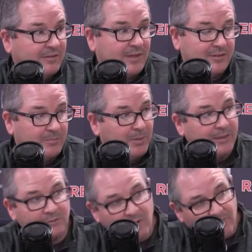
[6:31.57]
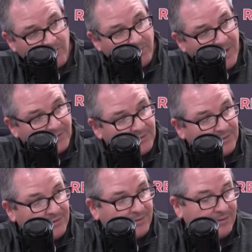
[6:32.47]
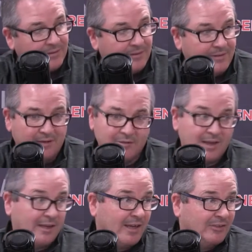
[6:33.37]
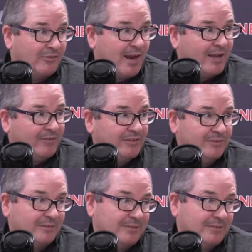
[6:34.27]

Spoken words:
Takes the bigs away from the basket. Now you got guys driving.